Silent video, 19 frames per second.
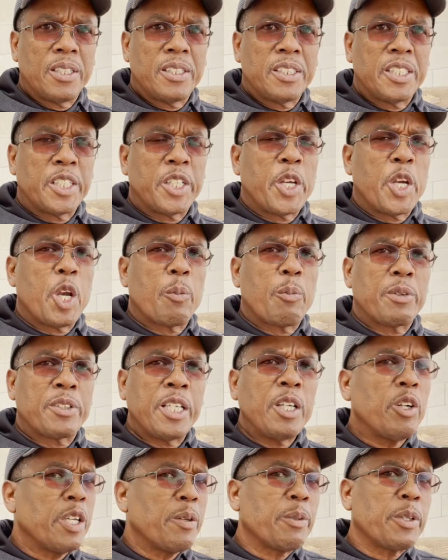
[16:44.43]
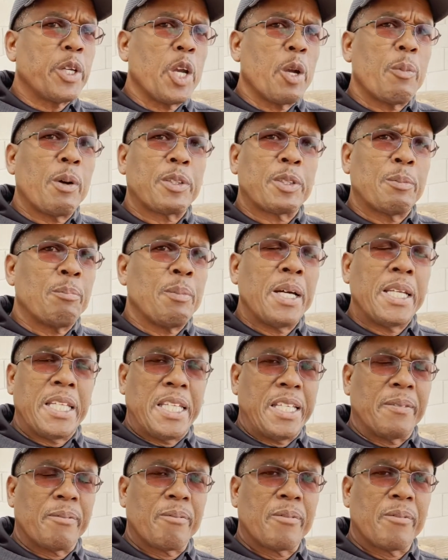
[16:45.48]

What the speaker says: They don't even care about the money.